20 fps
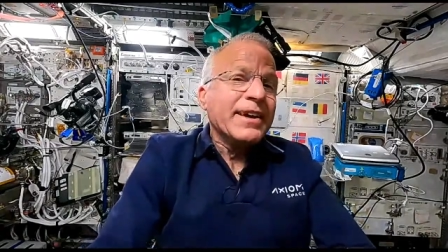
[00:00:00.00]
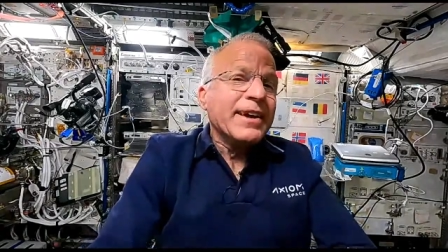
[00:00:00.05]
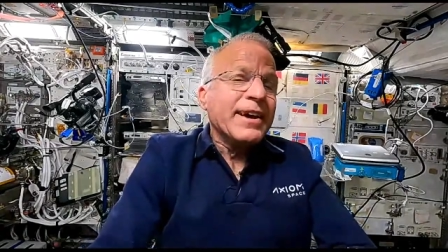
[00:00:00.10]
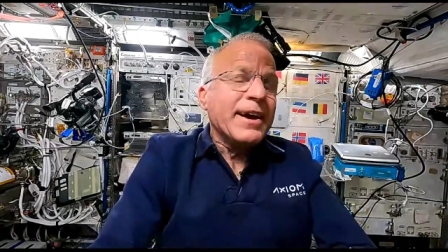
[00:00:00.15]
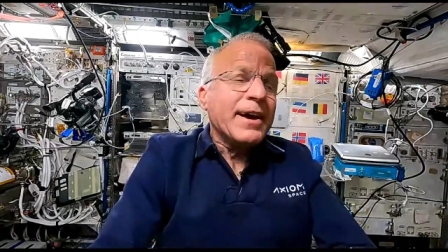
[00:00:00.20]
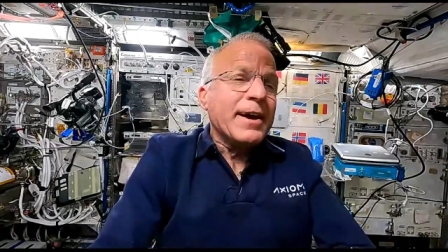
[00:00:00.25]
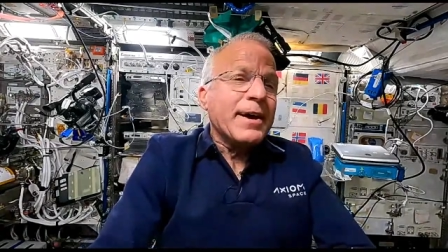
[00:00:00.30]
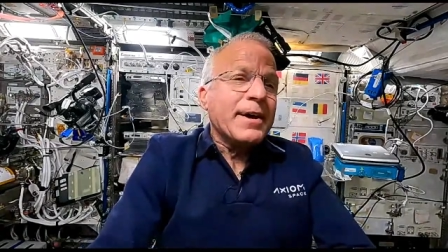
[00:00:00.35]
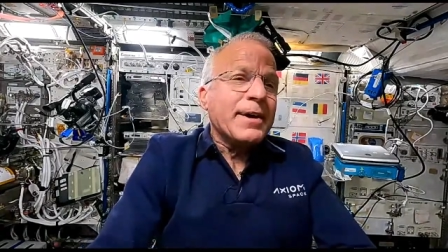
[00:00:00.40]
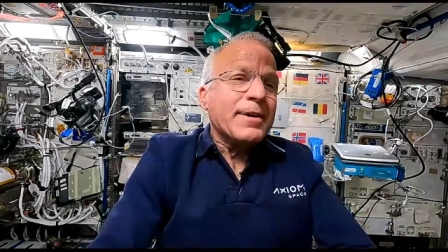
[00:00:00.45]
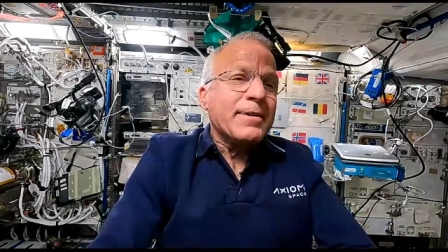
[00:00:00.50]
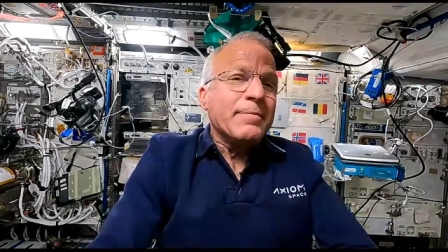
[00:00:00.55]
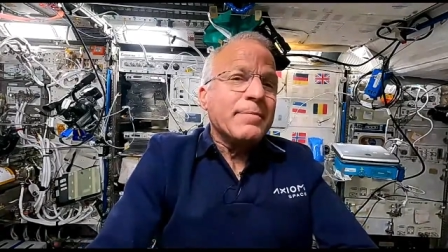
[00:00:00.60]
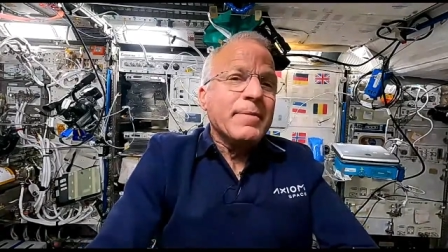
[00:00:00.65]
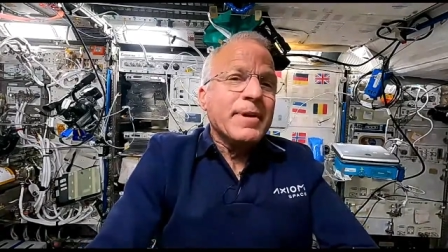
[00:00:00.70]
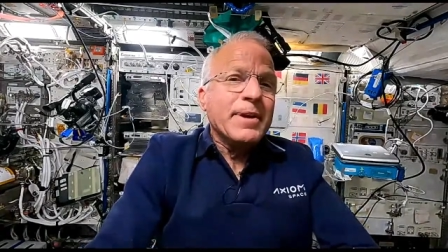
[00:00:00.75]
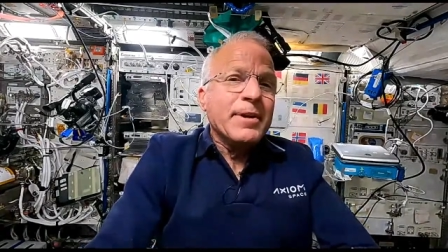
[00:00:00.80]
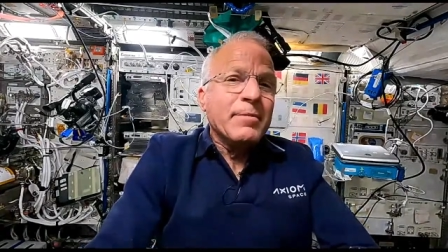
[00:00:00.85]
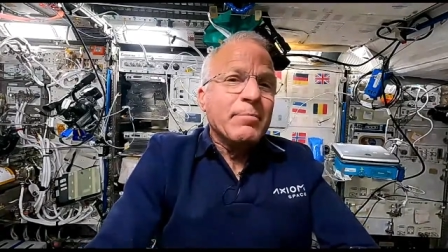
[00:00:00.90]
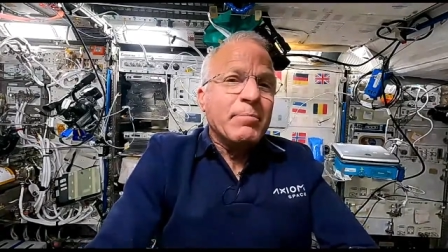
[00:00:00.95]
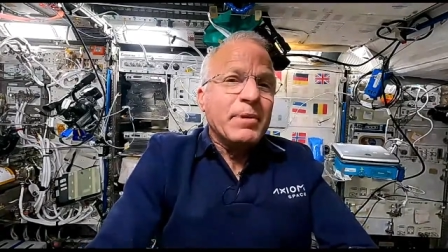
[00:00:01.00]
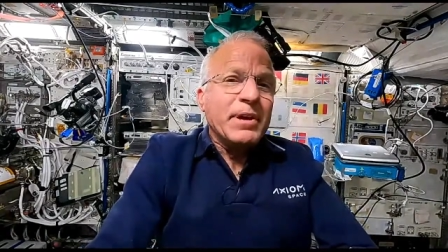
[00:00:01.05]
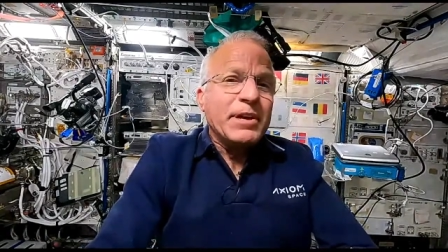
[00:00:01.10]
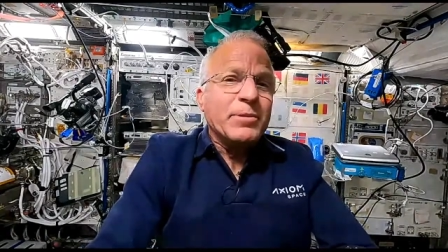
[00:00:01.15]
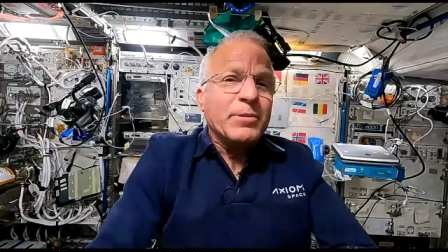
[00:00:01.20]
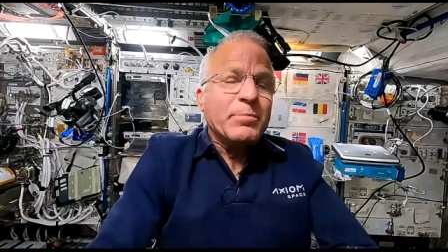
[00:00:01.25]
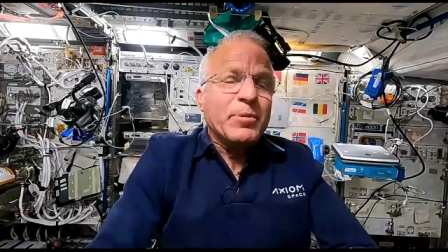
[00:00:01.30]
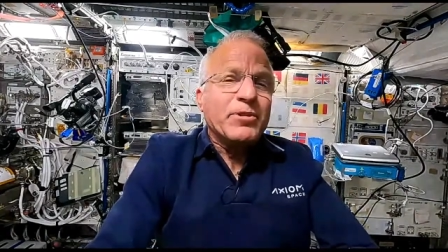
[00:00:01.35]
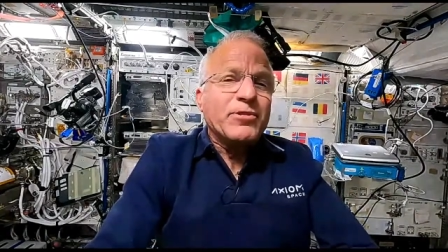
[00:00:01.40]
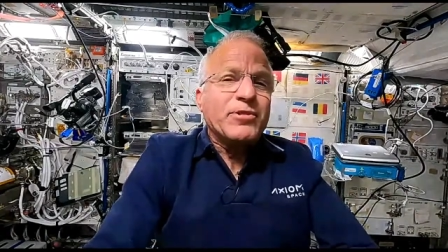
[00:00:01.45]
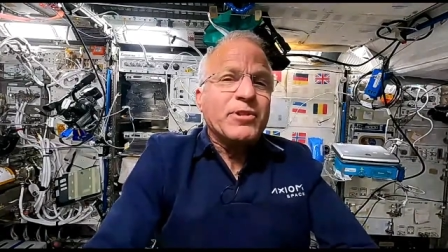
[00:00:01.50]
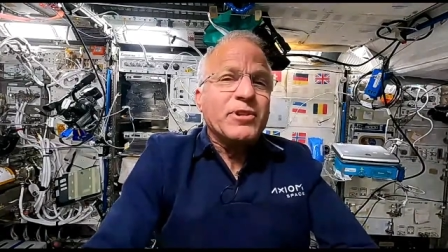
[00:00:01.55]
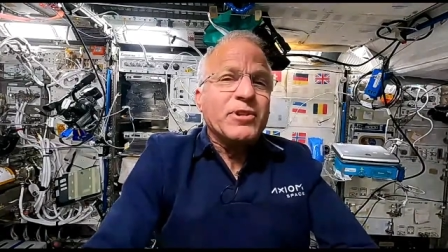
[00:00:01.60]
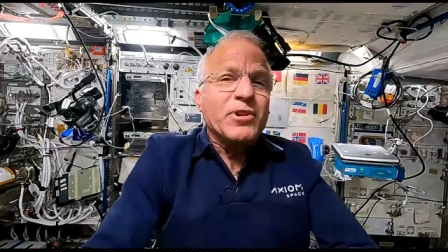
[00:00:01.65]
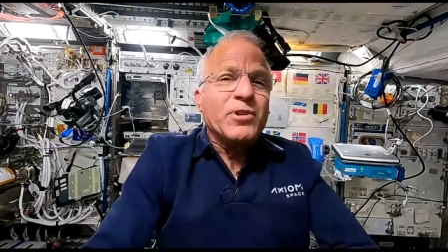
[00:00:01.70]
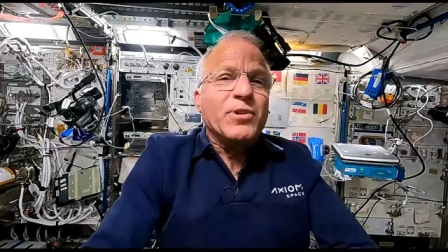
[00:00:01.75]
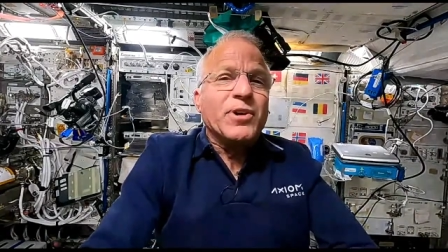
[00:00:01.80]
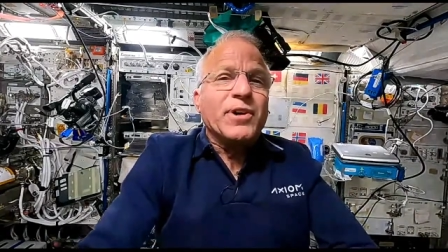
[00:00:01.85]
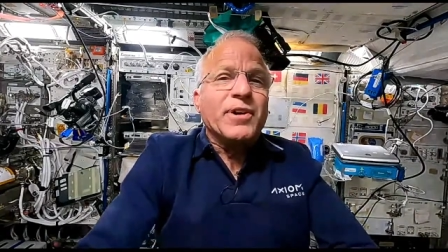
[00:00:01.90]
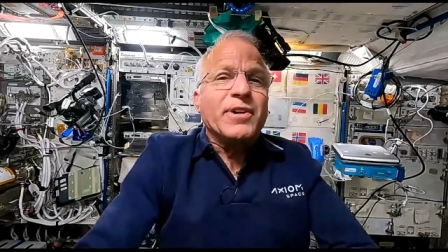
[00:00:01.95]
Um, be the person
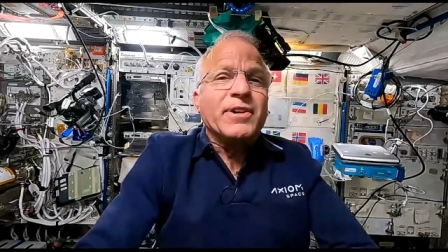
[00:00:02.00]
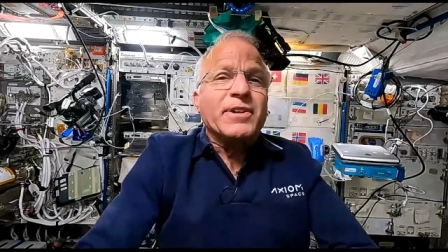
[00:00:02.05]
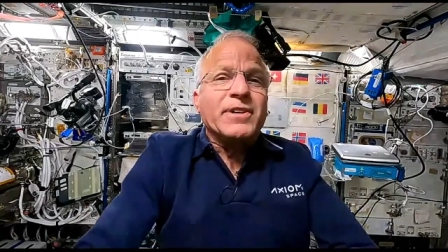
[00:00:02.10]
you are.